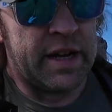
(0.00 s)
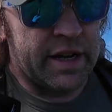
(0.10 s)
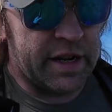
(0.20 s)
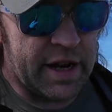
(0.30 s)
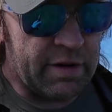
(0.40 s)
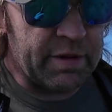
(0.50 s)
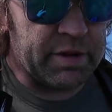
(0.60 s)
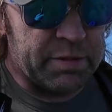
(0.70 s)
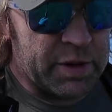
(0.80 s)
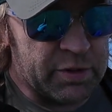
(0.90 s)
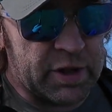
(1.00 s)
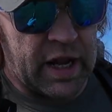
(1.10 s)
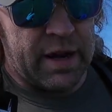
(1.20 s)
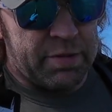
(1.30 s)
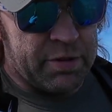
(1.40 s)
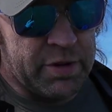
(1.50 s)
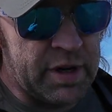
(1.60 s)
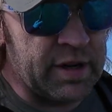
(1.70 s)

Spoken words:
Going to go up to Middle Staple,